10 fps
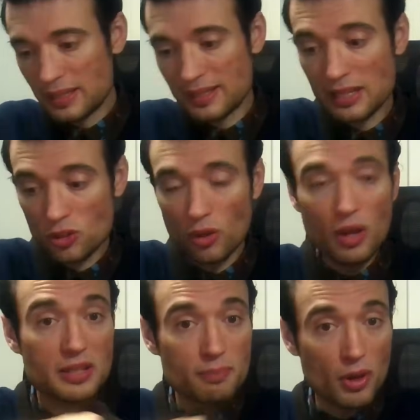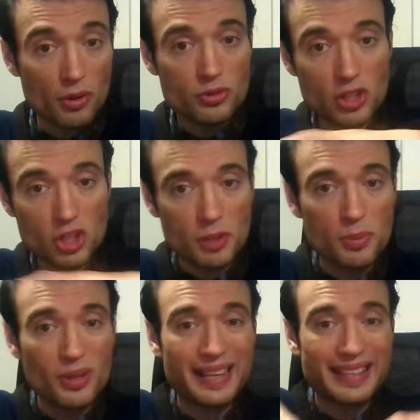Decentralized models
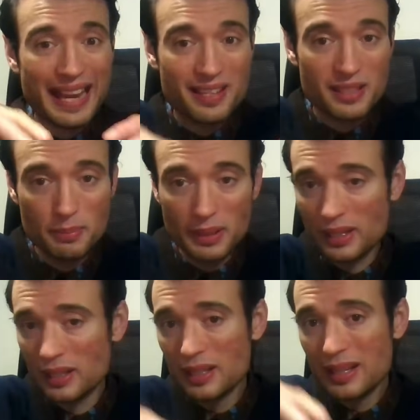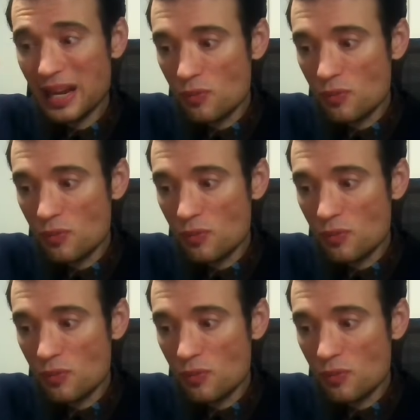distribute accountability